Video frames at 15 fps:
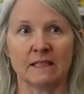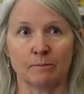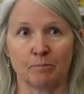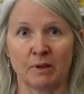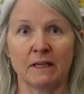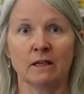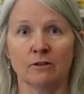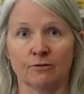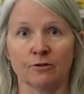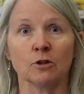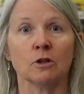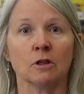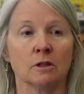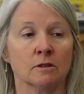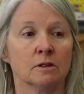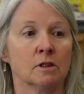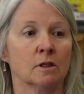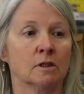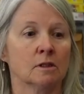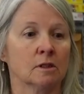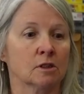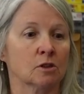pitiful
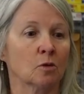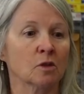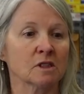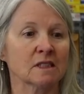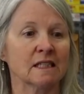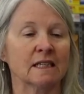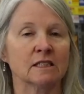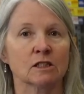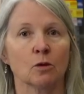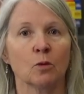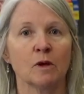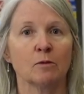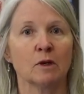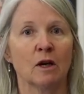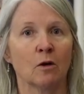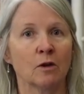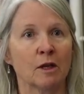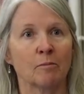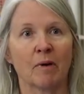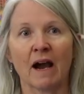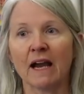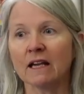sourcing, so we would only
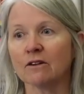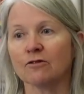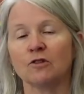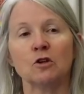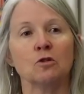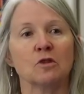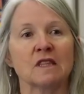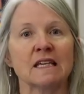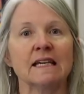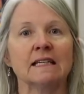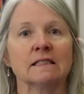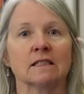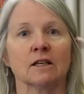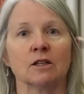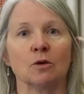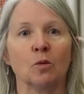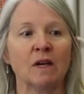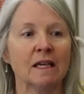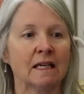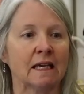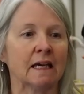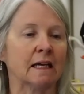buy a few things on the
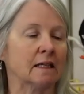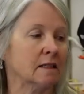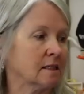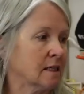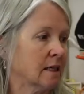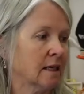weekend,